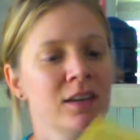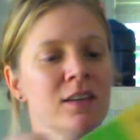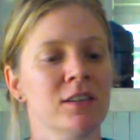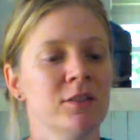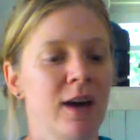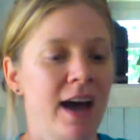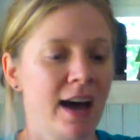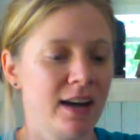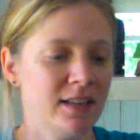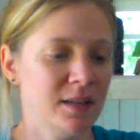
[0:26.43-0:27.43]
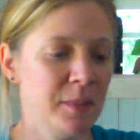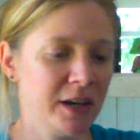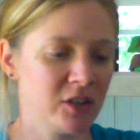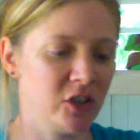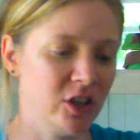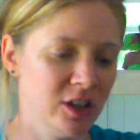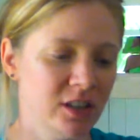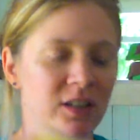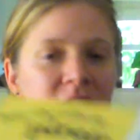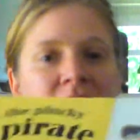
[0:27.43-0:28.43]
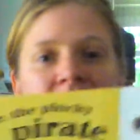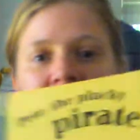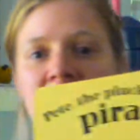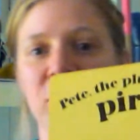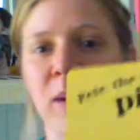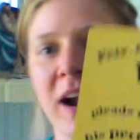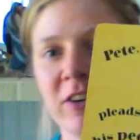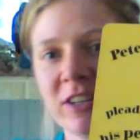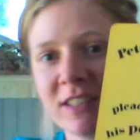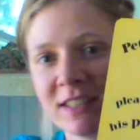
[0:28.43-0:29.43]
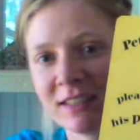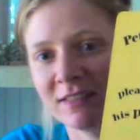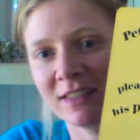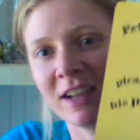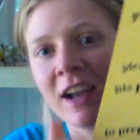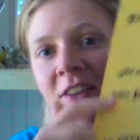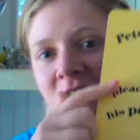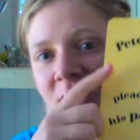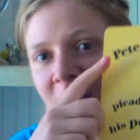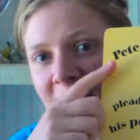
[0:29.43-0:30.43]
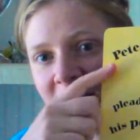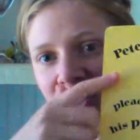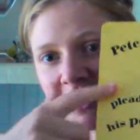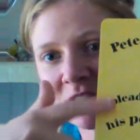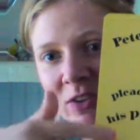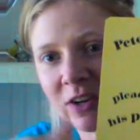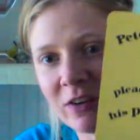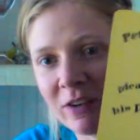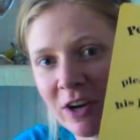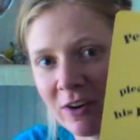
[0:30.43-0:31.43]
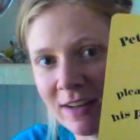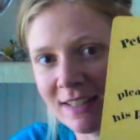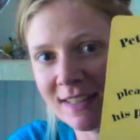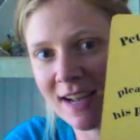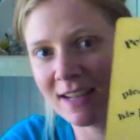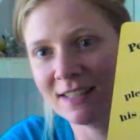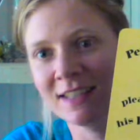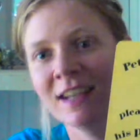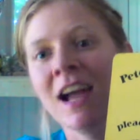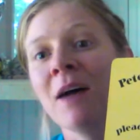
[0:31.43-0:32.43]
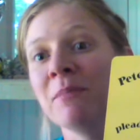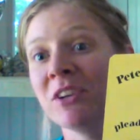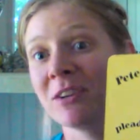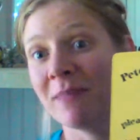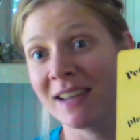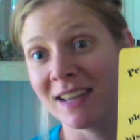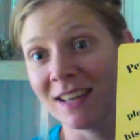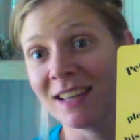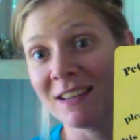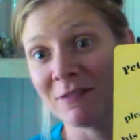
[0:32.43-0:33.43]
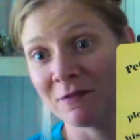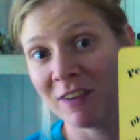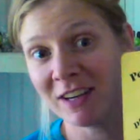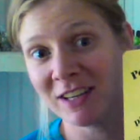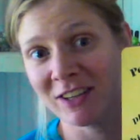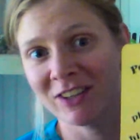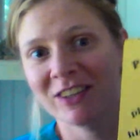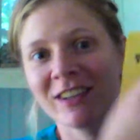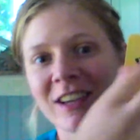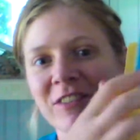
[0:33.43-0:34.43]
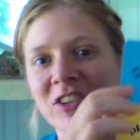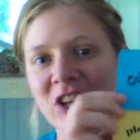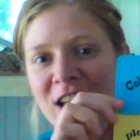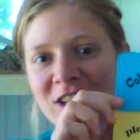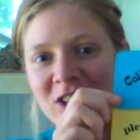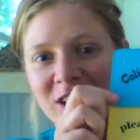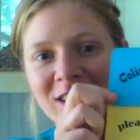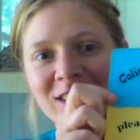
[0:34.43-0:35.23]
so it has a picture of a pirate, and there's a funny little story over here on the side. But you can make it even funnier if you change it.